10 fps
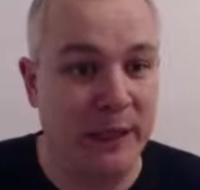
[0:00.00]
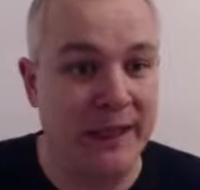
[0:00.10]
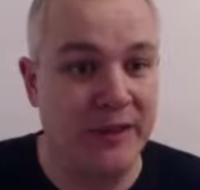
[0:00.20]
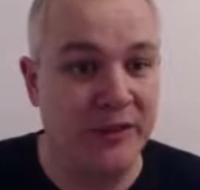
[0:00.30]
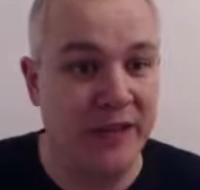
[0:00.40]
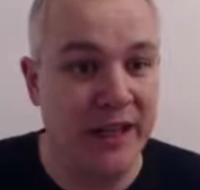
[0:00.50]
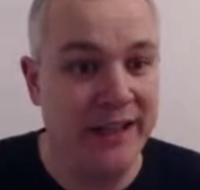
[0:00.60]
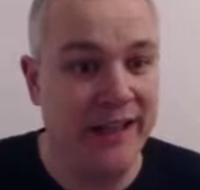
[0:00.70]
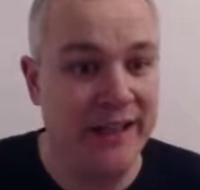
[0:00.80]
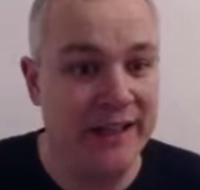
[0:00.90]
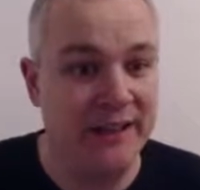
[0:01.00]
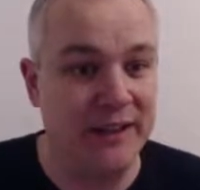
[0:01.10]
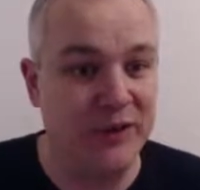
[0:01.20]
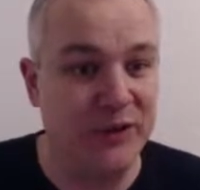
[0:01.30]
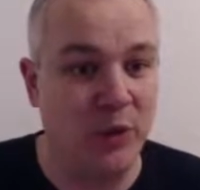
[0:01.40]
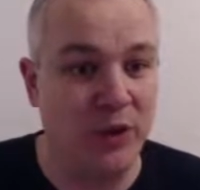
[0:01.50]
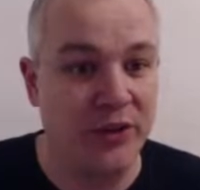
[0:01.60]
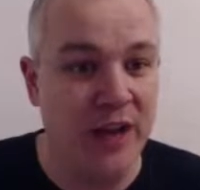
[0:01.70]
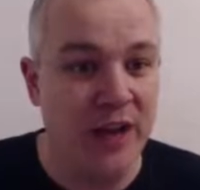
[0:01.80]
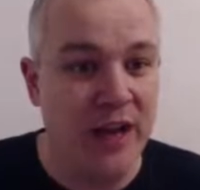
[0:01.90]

players in this squad.